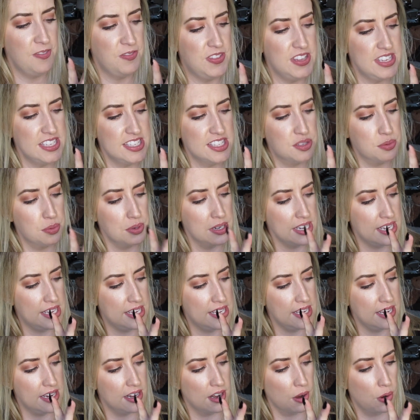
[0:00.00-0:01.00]
this one
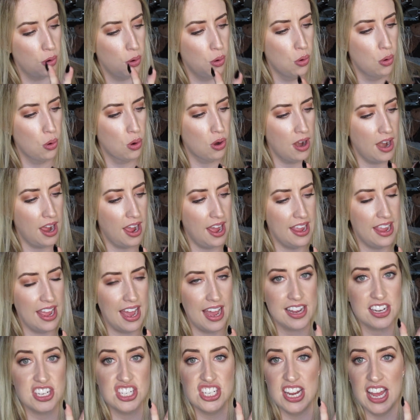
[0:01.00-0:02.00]
here, Aura, I
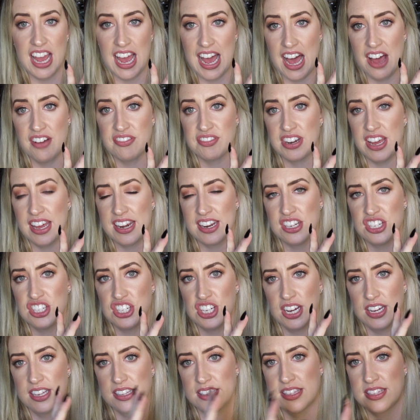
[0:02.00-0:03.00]
actually haven't had a
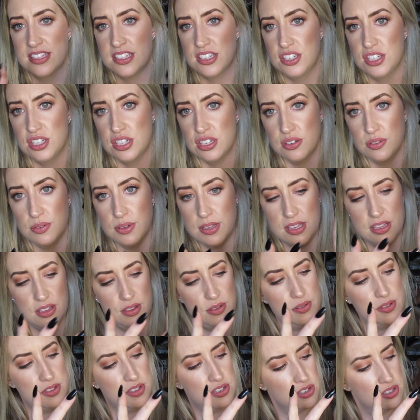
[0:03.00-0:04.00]
chance to
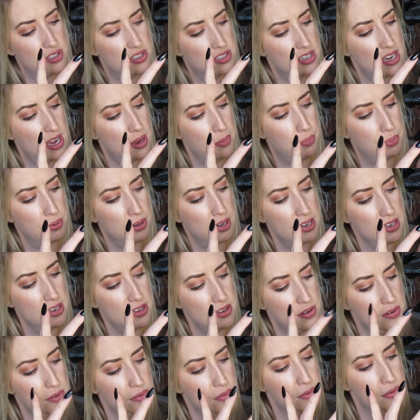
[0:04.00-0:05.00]
use just yet, but I
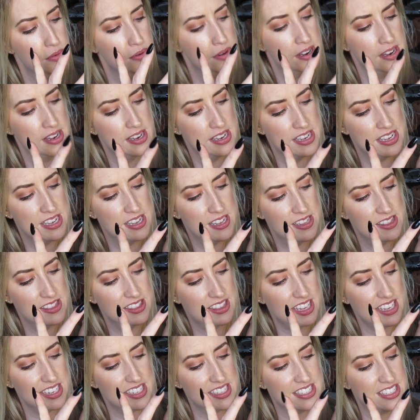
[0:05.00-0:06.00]
know
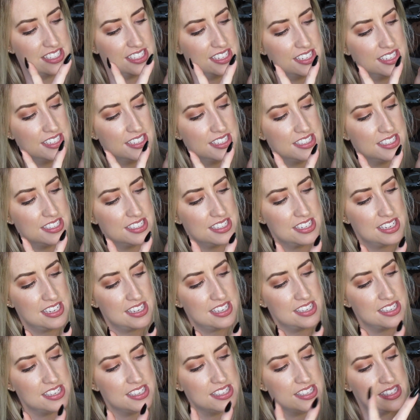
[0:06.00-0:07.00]
that it
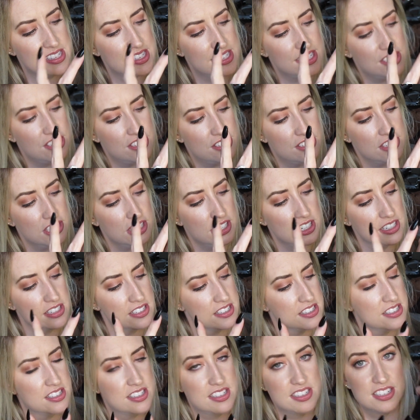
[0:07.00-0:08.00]
is
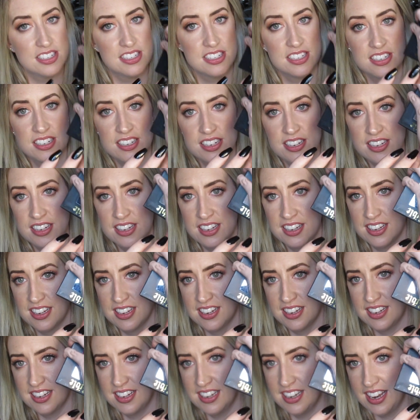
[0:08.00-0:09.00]
just
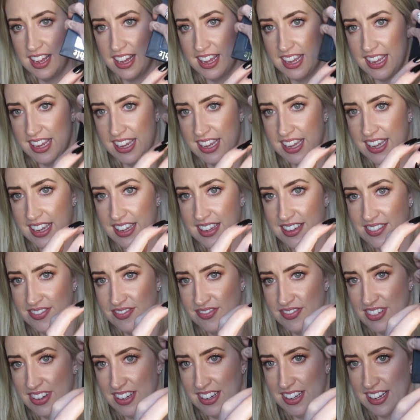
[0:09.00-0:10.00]
like,
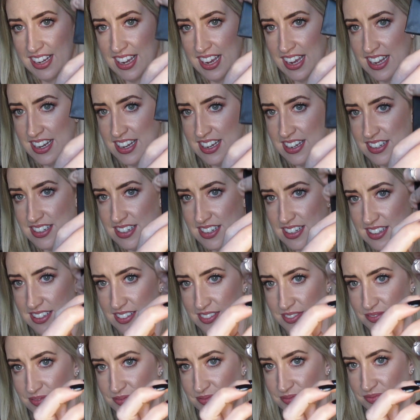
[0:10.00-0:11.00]
can you
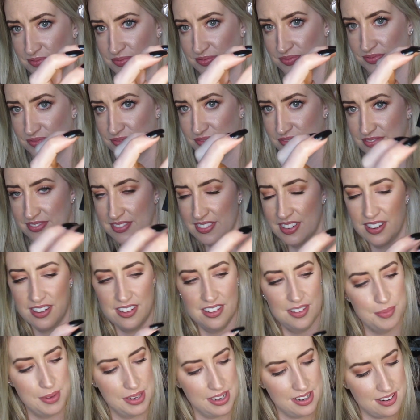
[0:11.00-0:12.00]
deal?
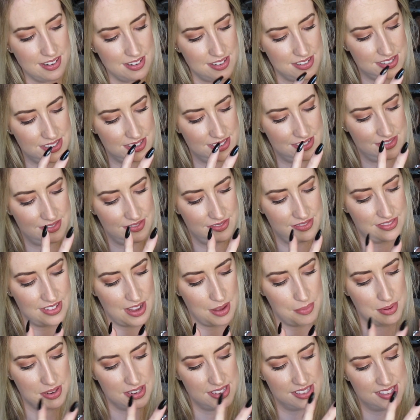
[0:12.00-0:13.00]
Oh my god,
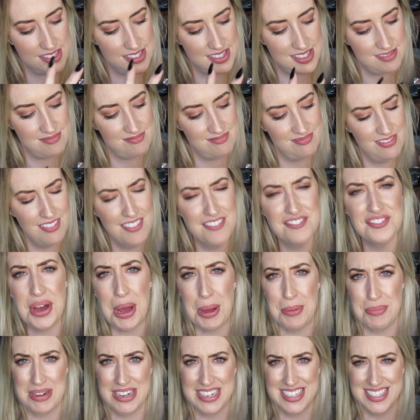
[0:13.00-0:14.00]
fabulous
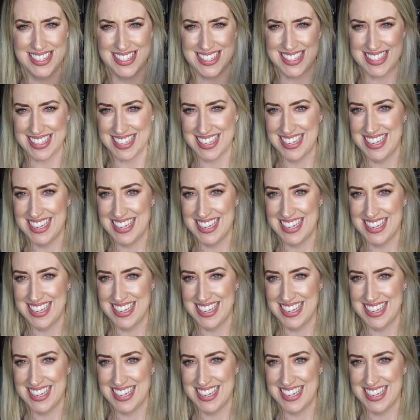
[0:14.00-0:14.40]
fabulous.